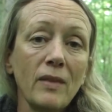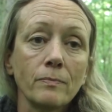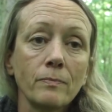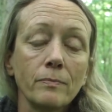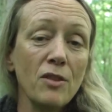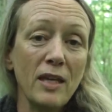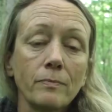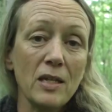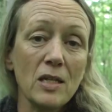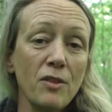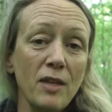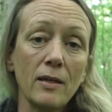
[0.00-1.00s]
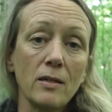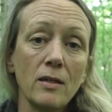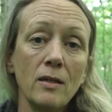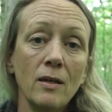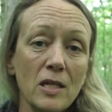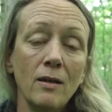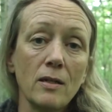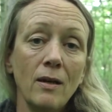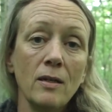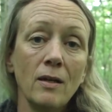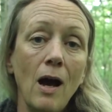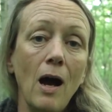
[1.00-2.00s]
the things that
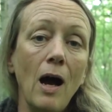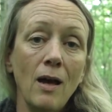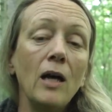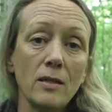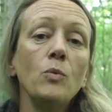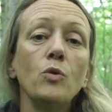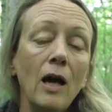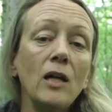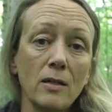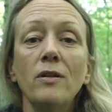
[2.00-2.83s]
I would